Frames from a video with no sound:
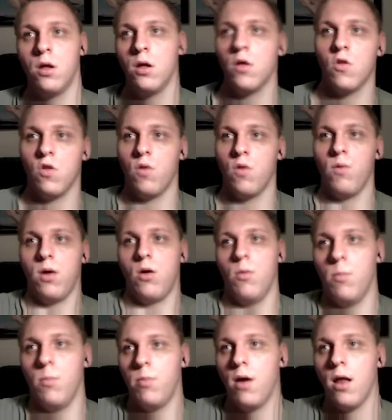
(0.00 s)
So if we
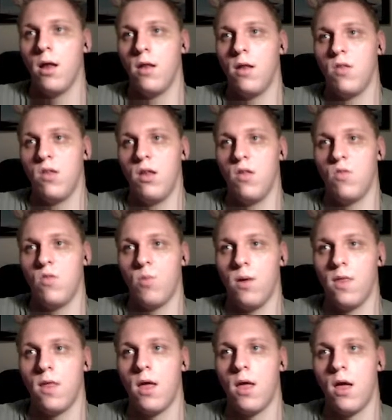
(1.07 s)
compile it as it is
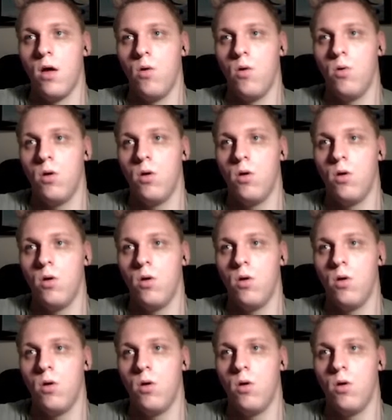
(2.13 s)
right now,